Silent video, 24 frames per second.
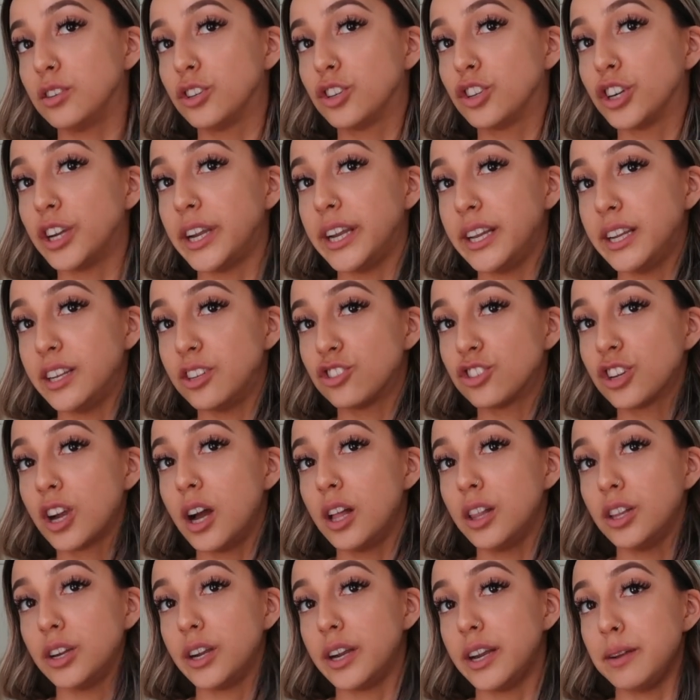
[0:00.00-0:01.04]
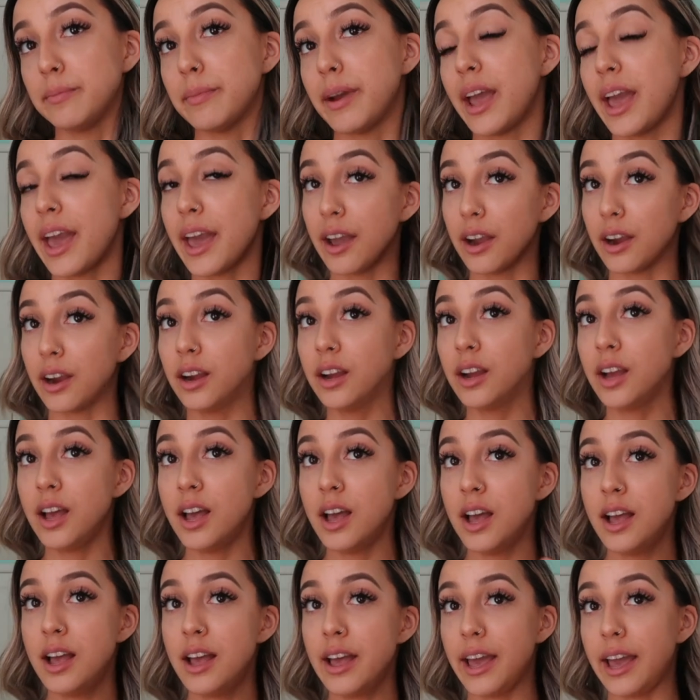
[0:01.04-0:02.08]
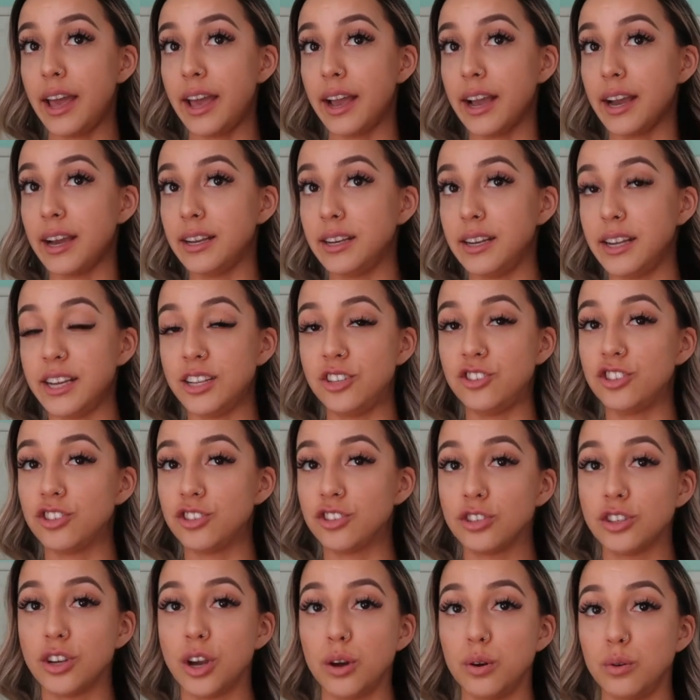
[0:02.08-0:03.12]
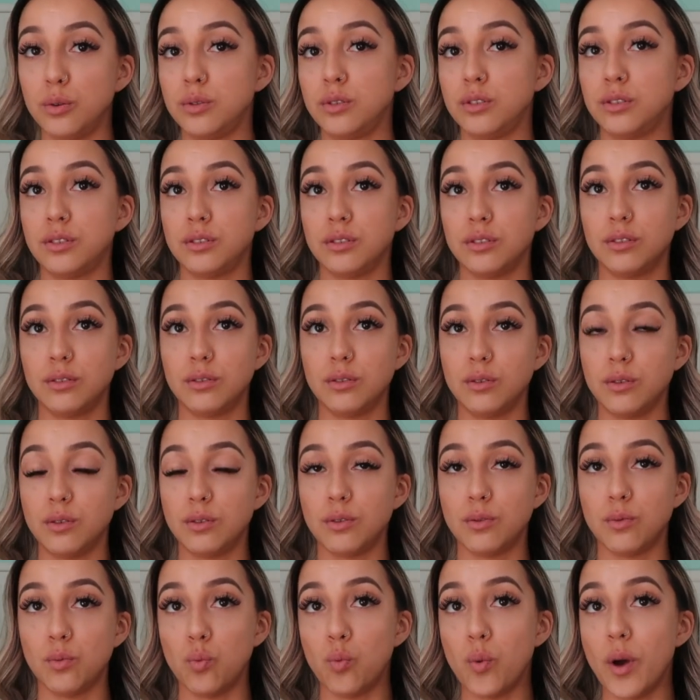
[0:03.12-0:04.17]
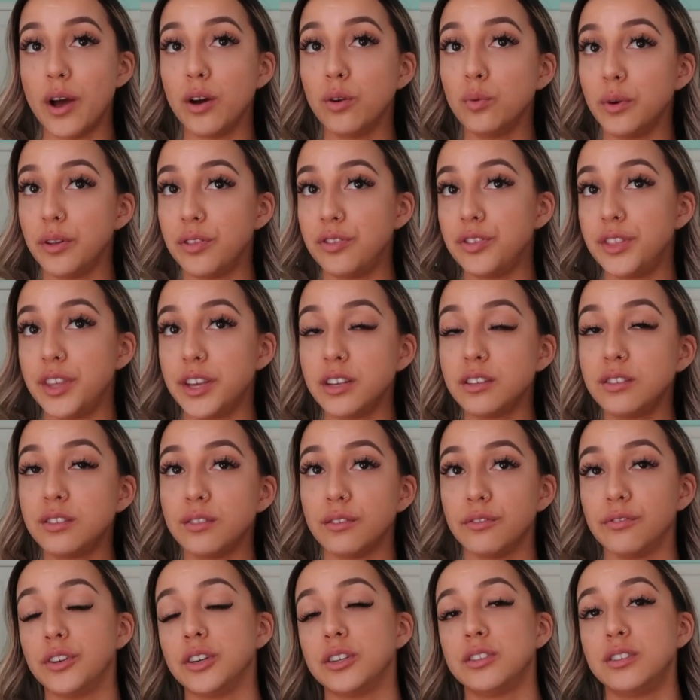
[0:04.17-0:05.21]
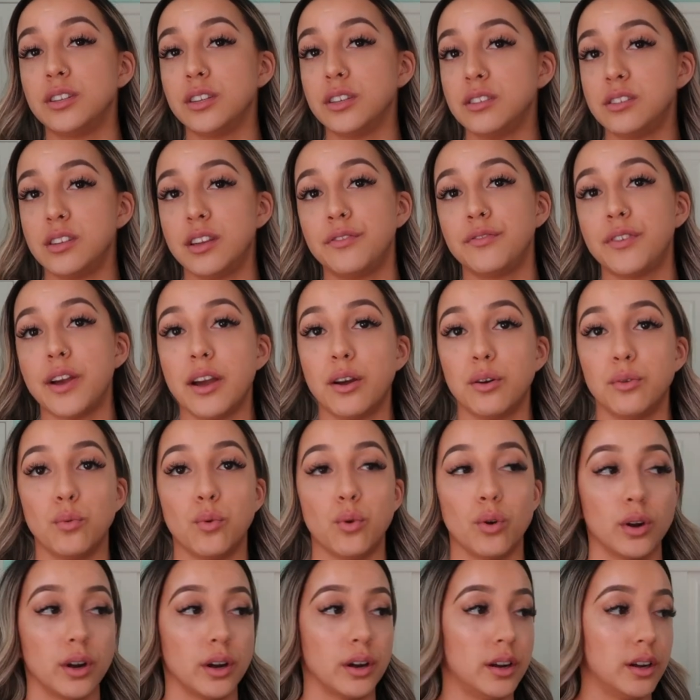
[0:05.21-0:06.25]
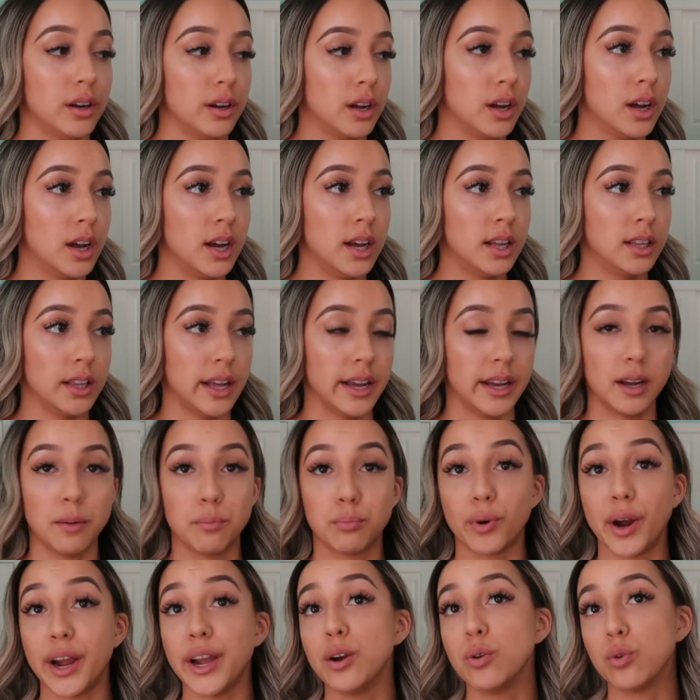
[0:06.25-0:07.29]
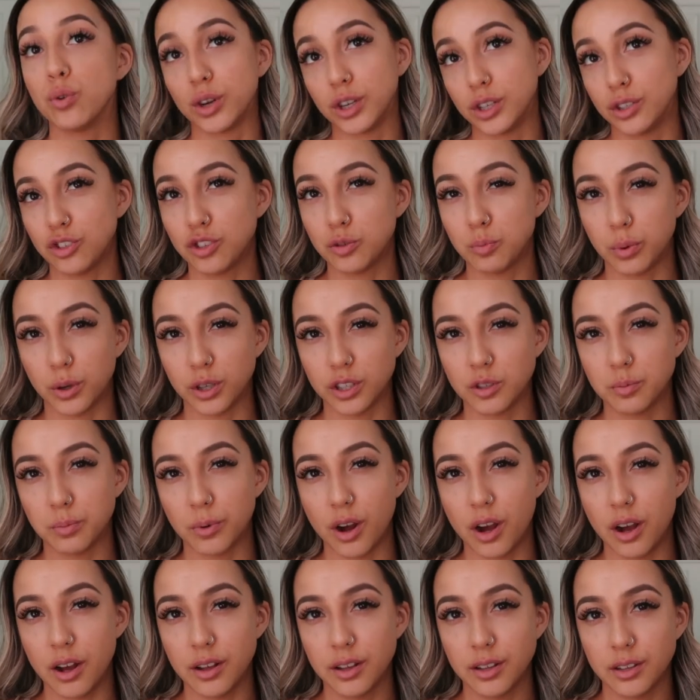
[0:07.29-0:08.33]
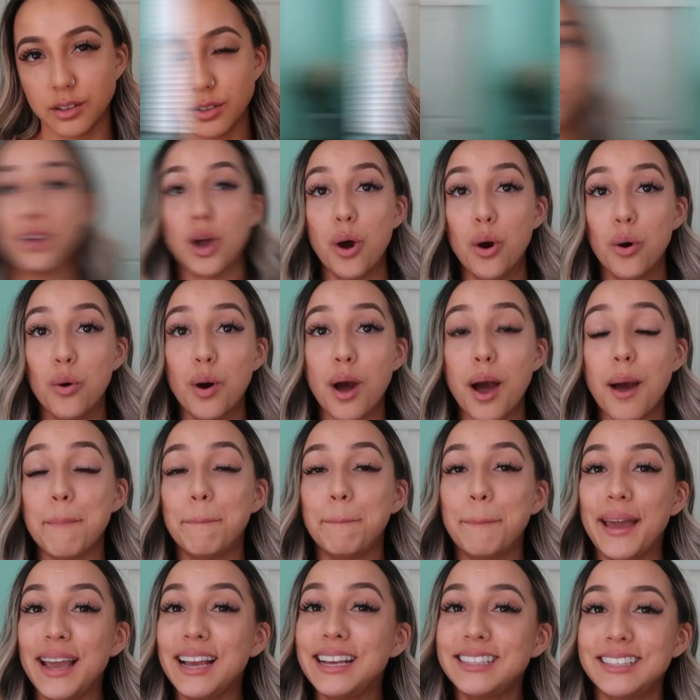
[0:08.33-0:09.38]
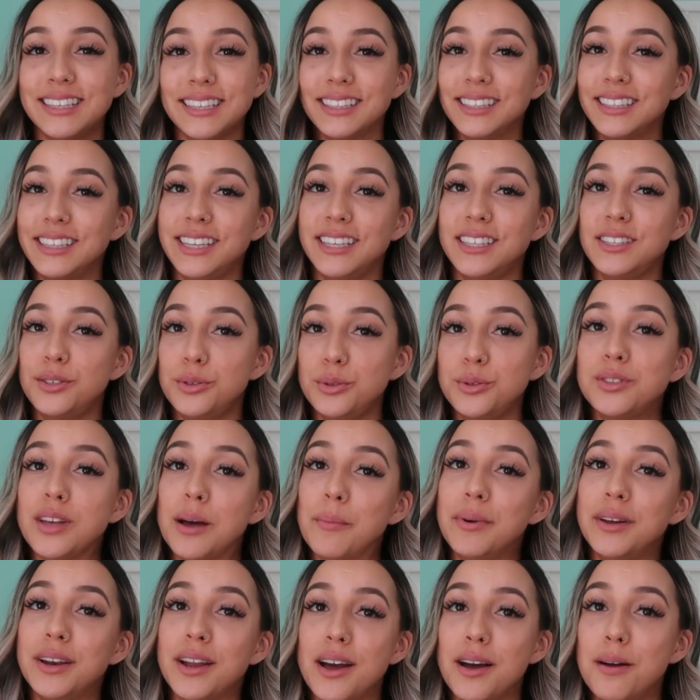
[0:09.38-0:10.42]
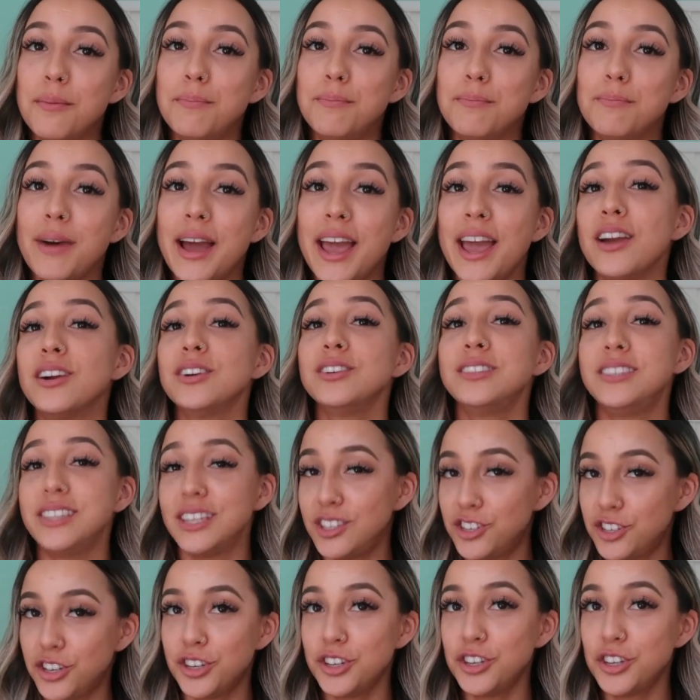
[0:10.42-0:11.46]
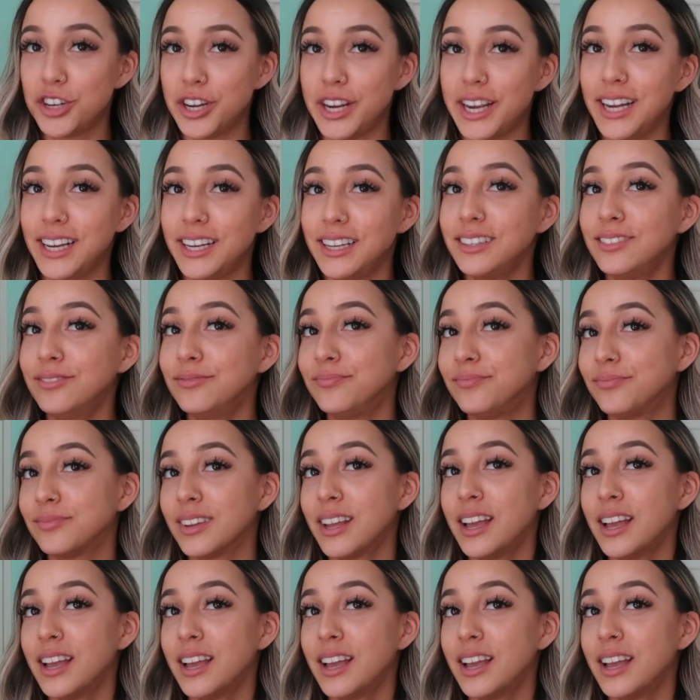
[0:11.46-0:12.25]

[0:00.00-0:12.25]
greenish color in my hair and it just goes well with this versus if I wore like a bright orange sports bra. So basically to sum it up, my hair did turn green.